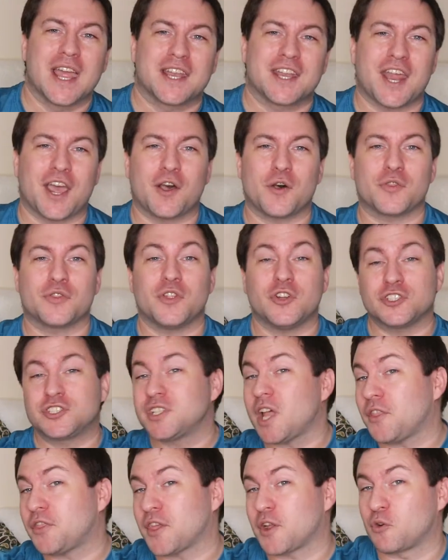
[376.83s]
Now, there's
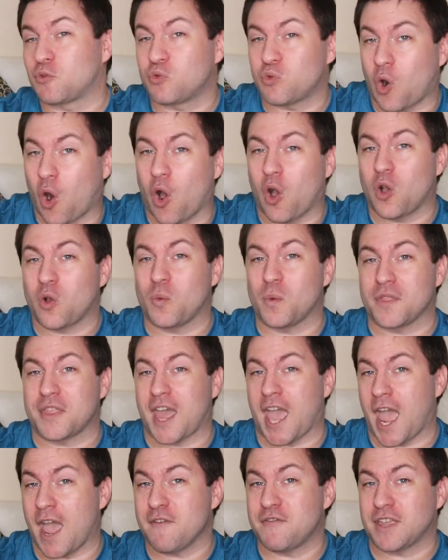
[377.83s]
nothing wrong with
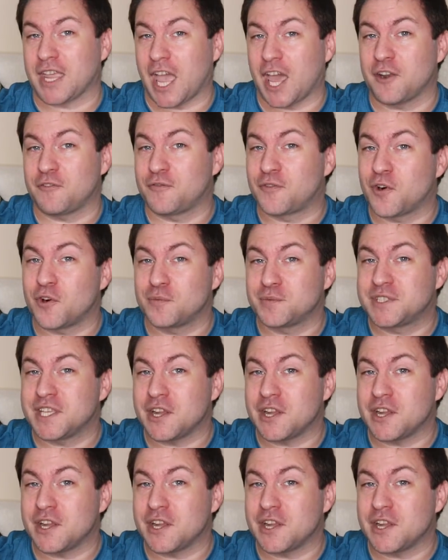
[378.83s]
having adverbs